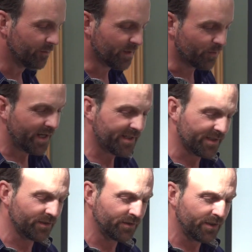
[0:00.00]
It was a brake
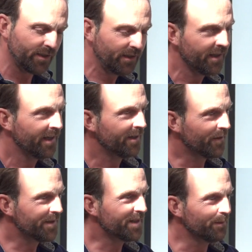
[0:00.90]
cylinder, a
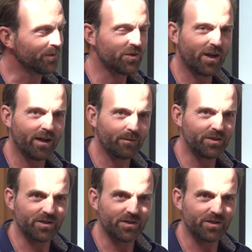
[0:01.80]
very simple job.